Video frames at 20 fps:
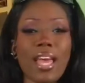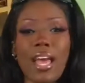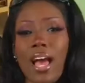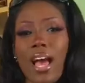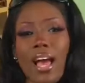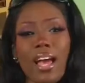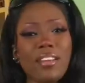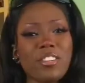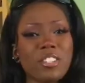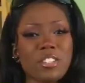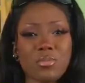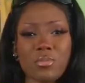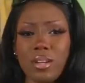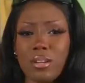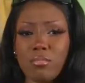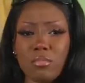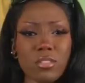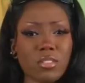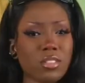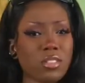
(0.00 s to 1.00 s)
I just rambled
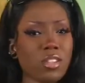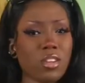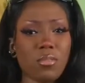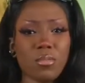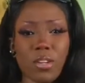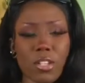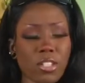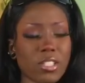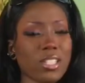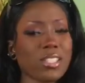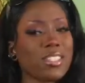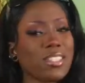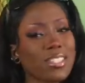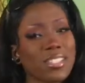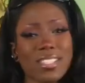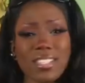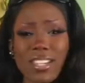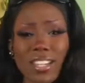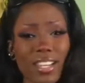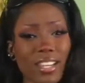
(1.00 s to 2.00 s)
so much. Let's get to the
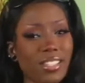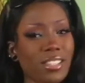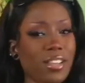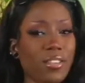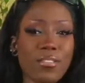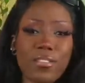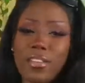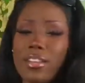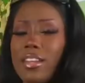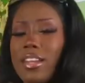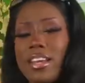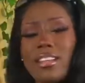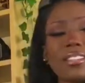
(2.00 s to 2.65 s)
next outfit. Next